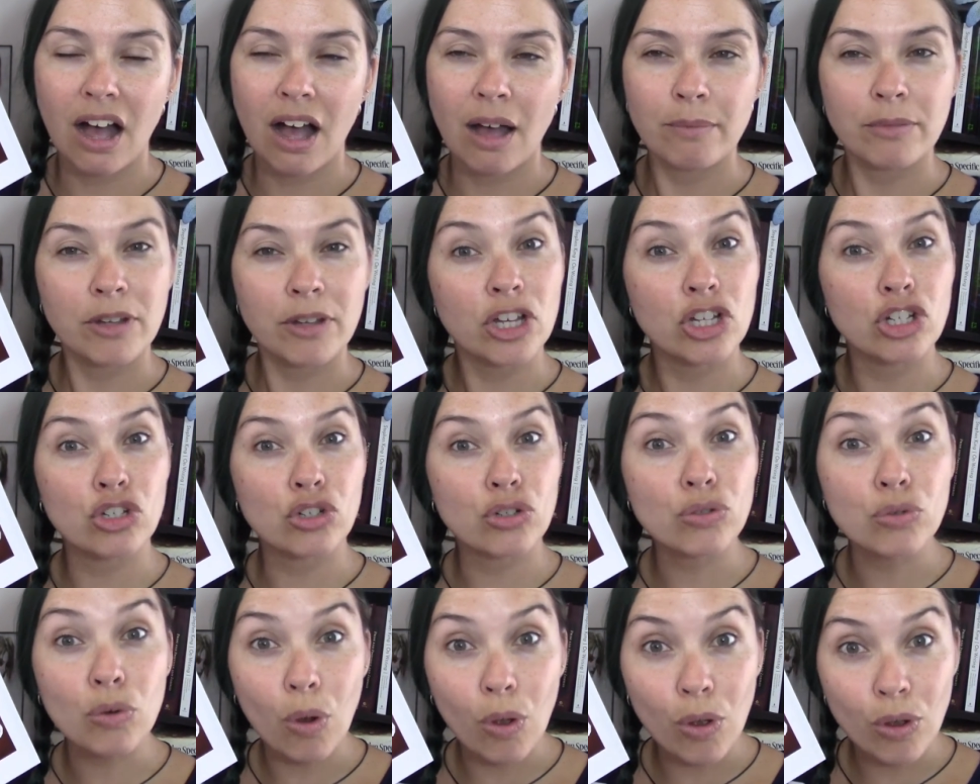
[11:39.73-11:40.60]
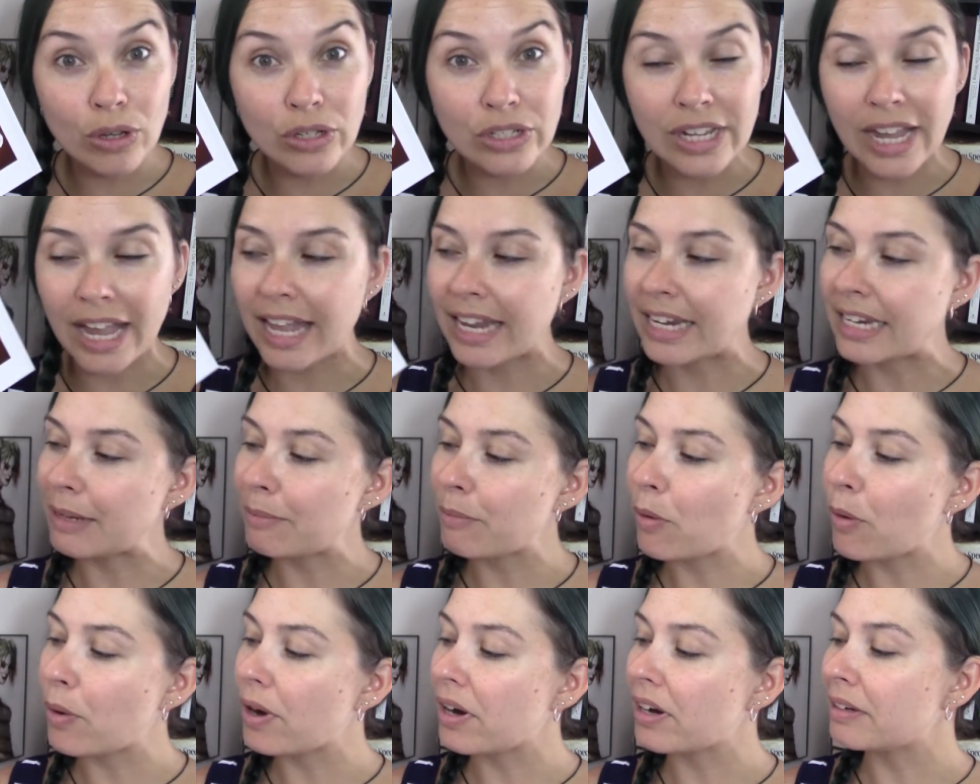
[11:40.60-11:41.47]
um, controlled
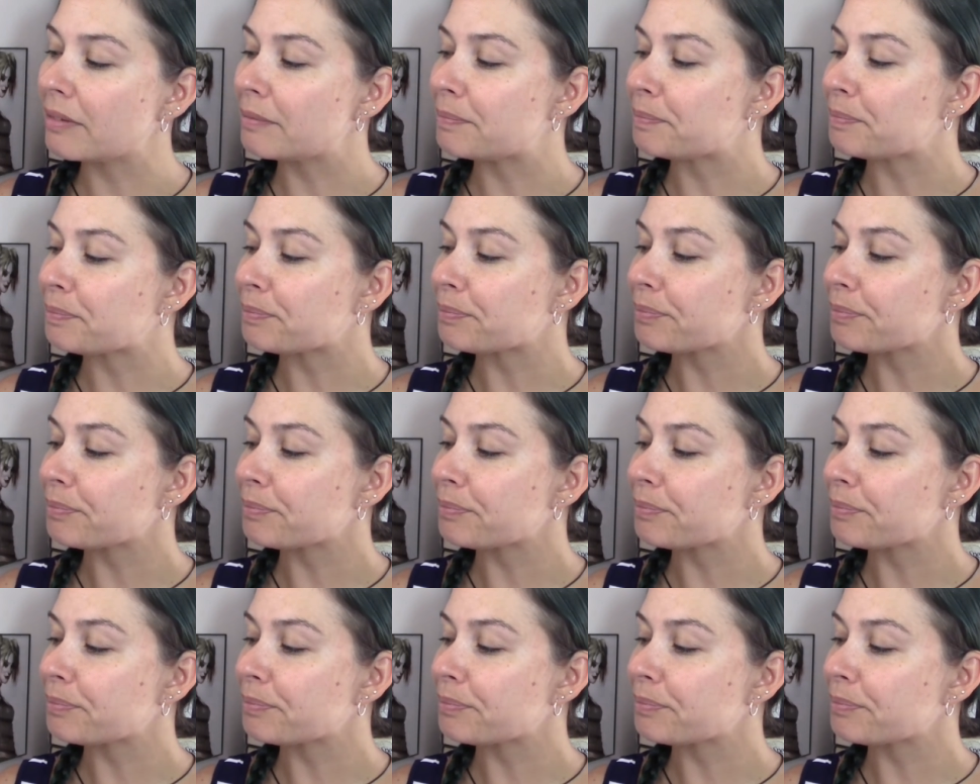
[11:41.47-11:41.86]
anymore